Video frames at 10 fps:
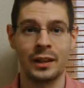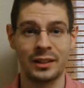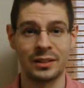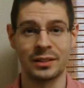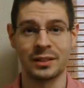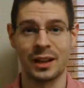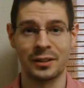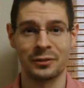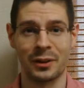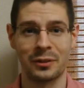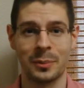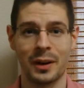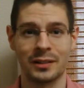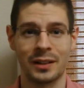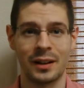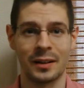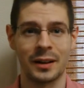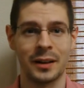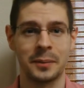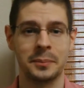Hey, this is Scott of
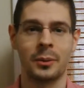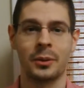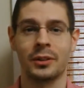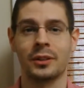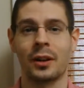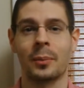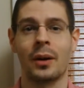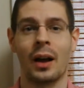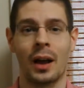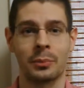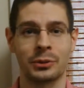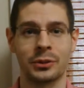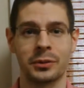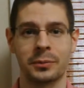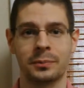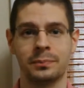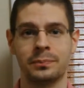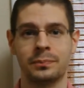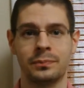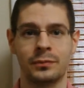www.banzai.com. Today I'm going to talk about aperture.
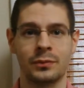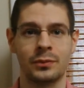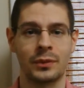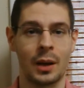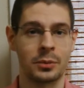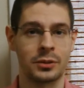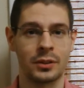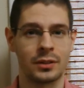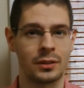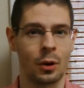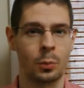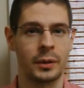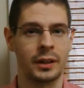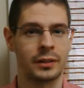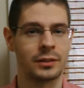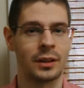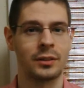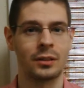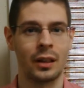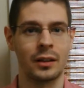Aperture is the opening
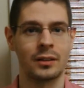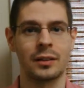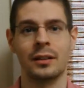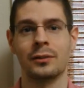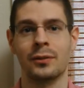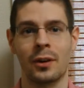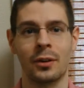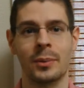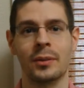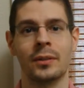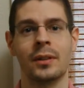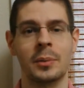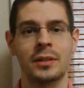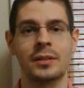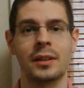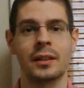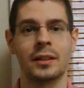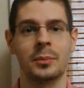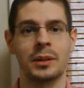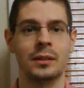inside your lens that is variable. That means that it
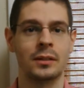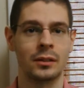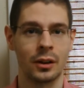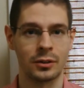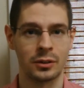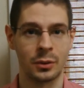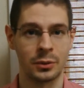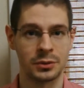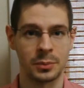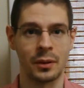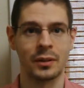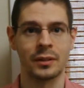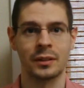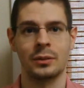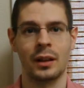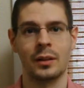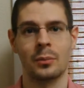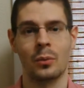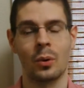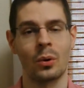can be larger or smaller to let
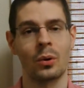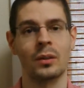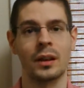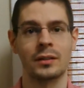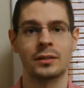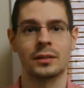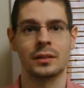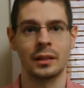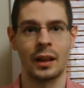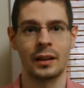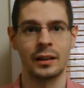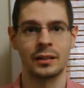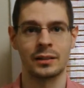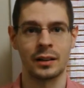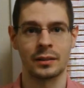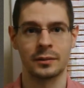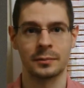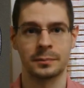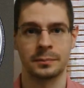more or less light inside.